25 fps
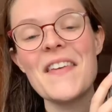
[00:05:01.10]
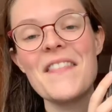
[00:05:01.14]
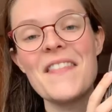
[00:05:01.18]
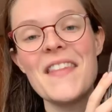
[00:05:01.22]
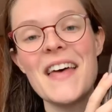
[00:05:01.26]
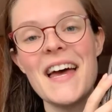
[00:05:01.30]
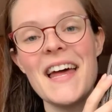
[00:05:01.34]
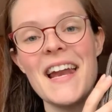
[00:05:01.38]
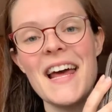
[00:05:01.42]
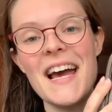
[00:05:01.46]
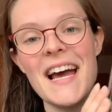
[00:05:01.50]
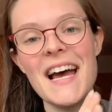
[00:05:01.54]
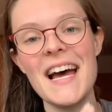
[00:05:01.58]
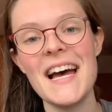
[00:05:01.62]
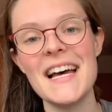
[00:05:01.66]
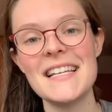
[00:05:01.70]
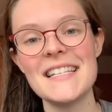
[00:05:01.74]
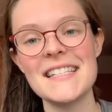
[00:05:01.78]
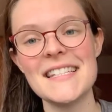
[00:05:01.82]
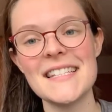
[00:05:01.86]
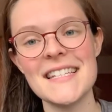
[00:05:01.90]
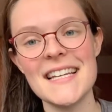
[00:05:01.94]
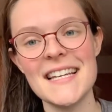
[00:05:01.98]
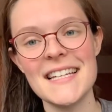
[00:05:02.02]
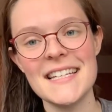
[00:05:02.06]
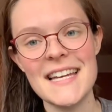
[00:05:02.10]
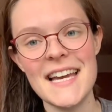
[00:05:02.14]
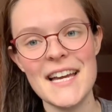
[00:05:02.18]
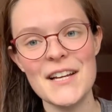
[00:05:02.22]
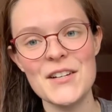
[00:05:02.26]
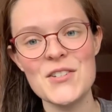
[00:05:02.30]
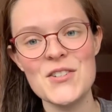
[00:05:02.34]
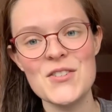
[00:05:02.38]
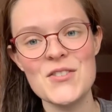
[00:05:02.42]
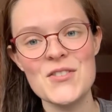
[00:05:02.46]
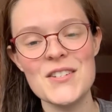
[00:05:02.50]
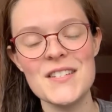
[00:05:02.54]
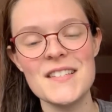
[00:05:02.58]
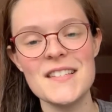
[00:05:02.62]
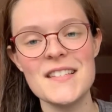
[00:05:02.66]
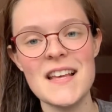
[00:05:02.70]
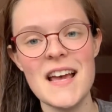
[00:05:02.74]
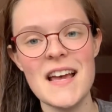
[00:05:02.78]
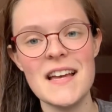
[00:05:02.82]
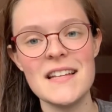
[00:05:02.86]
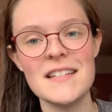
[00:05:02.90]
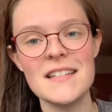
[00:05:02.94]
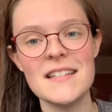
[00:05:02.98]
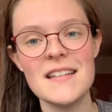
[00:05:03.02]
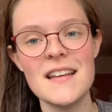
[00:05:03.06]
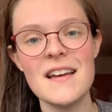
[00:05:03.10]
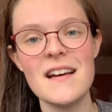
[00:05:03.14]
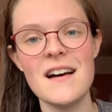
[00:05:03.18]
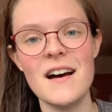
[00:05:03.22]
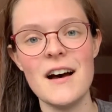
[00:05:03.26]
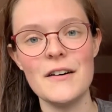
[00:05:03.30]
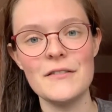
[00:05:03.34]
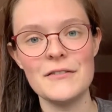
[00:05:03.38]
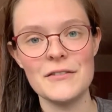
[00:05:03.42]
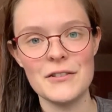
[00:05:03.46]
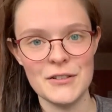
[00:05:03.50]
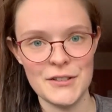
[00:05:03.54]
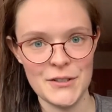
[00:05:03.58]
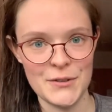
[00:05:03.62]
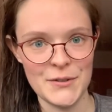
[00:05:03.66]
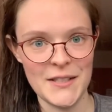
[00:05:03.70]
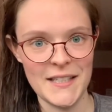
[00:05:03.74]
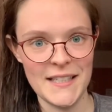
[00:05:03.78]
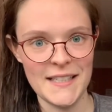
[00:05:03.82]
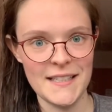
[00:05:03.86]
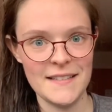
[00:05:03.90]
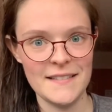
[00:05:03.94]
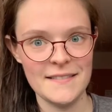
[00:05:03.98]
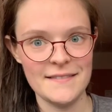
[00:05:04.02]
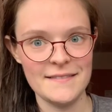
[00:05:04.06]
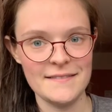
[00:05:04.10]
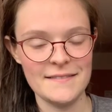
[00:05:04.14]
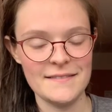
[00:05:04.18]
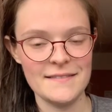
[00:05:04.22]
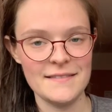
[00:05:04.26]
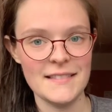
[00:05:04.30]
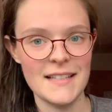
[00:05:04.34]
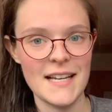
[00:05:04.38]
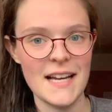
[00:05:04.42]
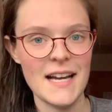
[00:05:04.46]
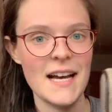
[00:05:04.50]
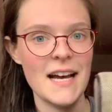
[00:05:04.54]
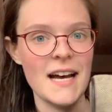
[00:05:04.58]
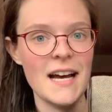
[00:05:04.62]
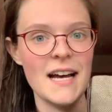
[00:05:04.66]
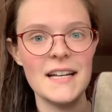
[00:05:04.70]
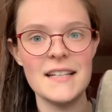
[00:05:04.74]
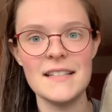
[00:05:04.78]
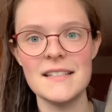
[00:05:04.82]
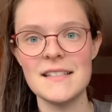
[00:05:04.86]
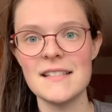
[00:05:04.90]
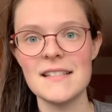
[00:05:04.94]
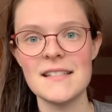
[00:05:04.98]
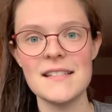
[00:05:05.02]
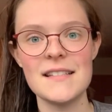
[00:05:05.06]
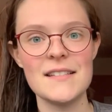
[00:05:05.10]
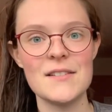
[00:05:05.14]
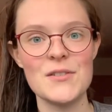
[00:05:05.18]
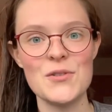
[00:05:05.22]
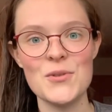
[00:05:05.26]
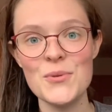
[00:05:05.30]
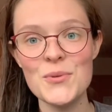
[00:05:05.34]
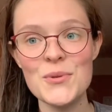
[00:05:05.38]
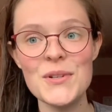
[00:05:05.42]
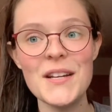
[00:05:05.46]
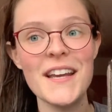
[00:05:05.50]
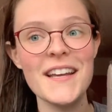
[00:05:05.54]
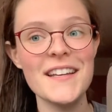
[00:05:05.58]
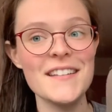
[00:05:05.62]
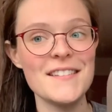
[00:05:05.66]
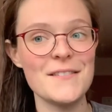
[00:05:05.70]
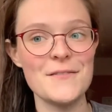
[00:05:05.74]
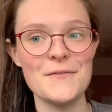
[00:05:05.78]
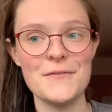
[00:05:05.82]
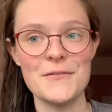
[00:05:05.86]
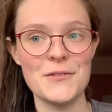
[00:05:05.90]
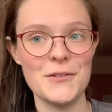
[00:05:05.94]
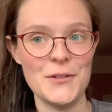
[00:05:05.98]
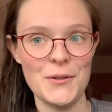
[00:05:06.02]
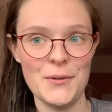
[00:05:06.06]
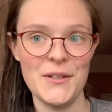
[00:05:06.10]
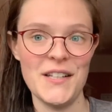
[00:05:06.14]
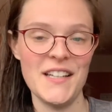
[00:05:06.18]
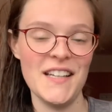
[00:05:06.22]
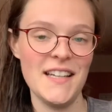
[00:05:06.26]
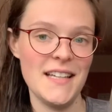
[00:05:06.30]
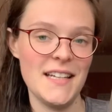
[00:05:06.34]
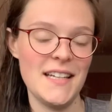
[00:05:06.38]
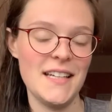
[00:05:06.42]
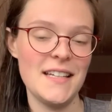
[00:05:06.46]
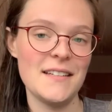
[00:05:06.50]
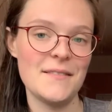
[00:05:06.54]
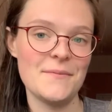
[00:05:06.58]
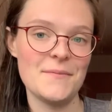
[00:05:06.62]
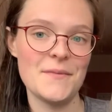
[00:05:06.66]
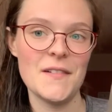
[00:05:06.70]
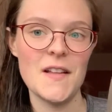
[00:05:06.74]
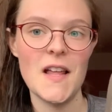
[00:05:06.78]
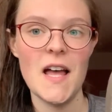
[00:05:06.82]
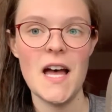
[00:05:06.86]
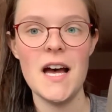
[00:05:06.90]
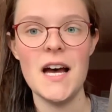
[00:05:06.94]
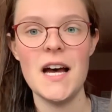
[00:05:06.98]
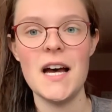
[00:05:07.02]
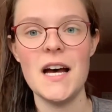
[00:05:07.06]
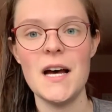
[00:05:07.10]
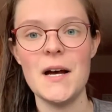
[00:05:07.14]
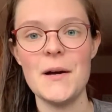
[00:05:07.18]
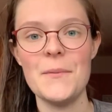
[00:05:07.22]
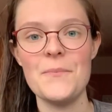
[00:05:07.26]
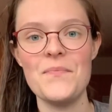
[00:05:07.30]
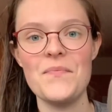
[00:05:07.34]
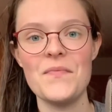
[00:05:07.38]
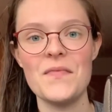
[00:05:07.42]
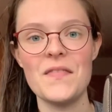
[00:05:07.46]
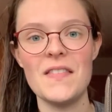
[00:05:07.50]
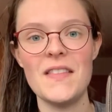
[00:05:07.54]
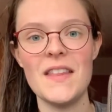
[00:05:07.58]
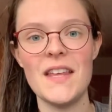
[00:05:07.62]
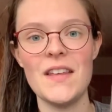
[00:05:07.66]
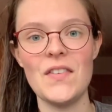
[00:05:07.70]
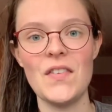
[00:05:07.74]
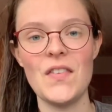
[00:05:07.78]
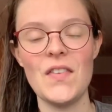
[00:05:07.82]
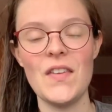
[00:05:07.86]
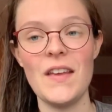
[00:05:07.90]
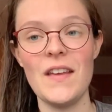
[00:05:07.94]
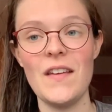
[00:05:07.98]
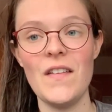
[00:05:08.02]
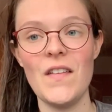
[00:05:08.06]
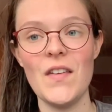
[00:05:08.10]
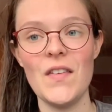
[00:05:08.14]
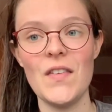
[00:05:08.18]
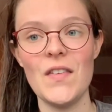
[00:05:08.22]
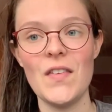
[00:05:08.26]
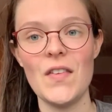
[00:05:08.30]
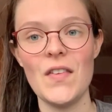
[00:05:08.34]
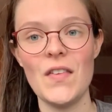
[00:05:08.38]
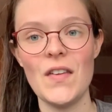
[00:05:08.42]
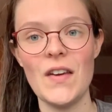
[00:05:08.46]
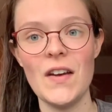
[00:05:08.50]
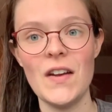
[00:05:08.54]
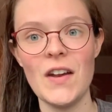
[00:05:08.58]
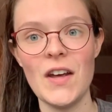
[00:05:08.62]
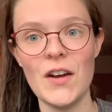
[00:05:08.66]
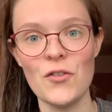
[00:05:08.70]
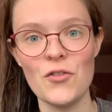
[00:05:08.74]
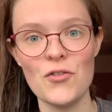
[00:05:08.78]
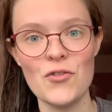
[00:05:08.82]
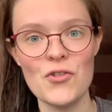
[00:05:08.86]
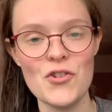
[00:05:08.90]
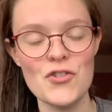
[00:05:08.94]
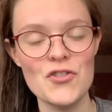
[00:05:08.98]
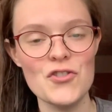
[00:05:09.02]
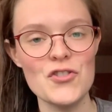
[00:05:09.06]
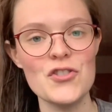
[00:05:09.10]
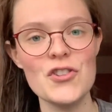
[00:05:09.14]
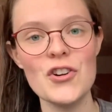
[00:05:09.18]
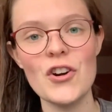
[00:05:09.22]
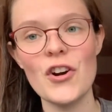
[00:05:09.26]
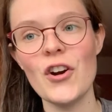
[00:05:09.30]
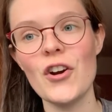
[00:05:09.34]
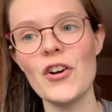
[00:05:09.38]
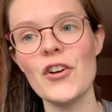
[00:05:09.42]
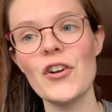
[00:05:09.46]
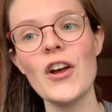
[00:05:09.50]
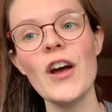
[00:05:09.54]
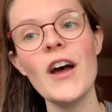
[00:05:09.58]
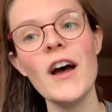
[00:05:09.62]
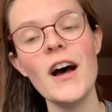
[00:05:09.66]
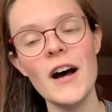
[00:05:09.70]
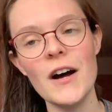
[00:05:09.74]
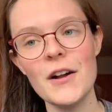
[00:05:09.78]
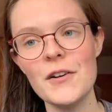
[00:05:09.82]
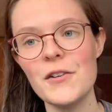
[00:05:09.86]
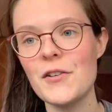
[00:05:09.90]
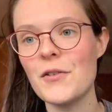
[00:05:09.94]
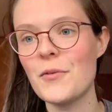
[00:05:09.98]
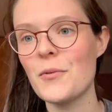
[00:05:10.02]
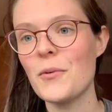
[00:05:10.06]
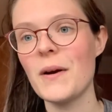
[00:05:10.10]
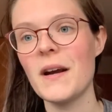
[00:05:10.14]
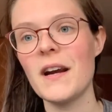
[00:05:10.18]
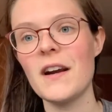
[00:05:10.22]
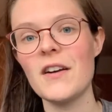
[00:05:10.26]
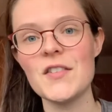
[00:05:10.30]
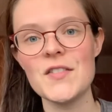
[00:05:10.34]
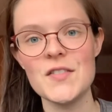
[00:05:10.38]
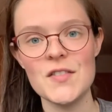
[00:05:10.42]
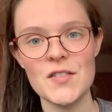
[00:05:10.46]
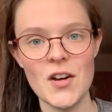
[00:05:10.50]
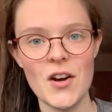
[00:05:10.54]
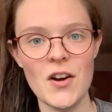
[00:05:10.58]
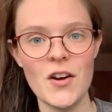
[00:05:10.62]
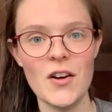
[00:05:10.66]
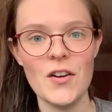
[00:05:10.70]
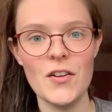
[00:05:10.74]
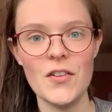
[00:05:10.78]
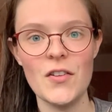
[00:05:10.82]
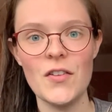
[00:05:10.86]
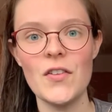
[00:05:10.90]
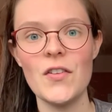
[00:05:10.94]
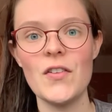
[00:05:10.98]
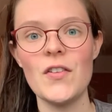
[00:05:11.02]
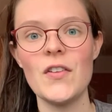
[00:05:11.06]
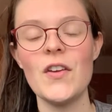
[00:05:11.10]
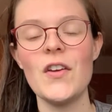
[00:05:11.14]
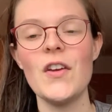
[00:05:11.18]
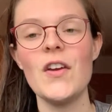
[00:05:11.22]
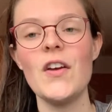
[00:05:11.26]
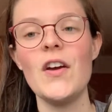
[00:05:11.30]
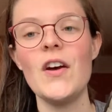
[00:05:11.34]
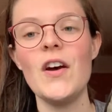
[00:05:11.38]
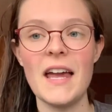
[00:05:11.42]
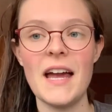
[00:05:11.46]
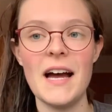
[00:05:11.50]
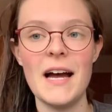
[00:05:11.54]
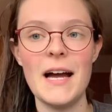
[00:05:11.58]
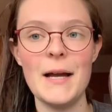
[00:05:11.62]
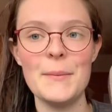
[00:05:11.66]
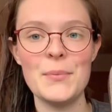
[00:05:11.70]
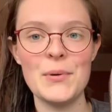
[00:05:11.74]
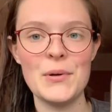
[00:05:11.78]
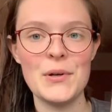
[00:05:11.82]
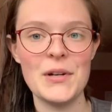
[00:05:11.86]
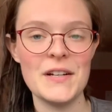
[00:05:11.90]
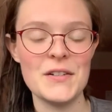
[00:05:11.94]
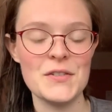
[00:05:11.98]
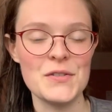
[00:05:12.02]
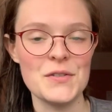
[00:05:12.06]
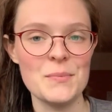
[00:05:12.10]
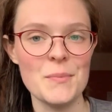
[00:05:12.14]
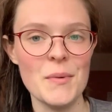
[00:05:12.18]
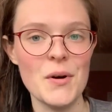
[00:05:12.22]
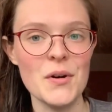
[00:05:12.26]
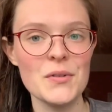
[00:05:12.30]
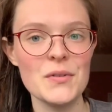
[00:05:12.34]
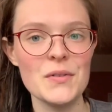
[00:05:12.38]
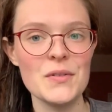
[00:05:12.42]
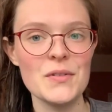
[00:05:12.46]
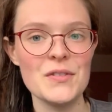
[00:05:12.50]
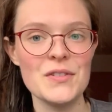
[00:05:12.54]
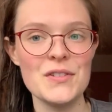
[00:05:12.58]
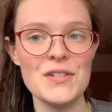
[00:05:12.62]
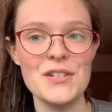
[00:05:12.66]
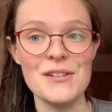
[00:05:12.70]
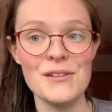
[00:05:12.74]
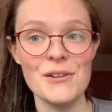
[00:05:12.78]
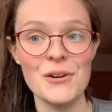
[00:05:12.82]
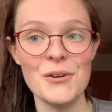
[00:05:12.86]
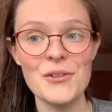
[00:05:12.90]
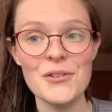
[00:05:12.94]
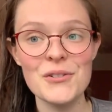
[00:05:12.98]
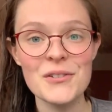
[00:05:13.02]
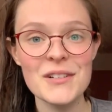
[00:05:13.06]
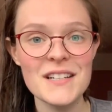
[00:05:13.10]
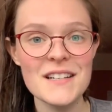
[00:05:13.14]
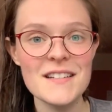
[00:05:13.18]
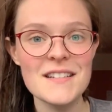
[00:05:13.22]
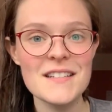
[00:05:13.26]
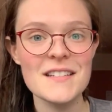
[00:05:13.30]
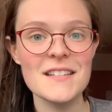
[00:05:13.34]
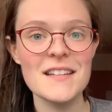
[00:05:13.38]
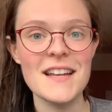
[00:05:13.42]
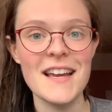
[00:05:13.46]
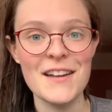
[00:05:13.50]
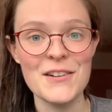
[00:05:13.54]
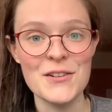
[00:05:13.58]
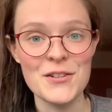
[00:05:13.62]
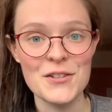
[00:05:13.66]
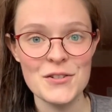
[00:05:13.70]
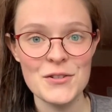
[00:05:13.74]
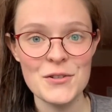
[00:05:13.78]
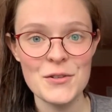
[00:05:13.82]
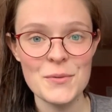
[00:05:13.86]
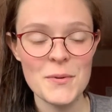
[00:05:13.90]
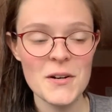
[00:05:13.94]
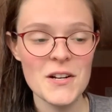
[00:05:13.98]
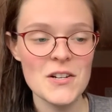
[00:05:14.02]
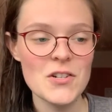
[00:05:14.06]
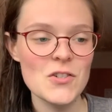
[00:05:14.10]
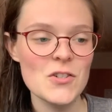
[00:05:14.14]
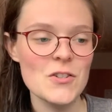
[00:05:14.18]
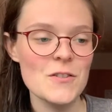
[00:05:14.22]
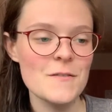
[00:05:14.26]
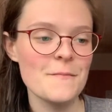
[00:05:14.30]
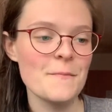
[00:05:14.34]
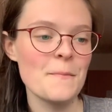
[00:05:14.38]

that has an extra set of clothing that has 2 days of clothing in it. This is an extra shirt, underwear, socks. I put a small deodorant and toothbrush.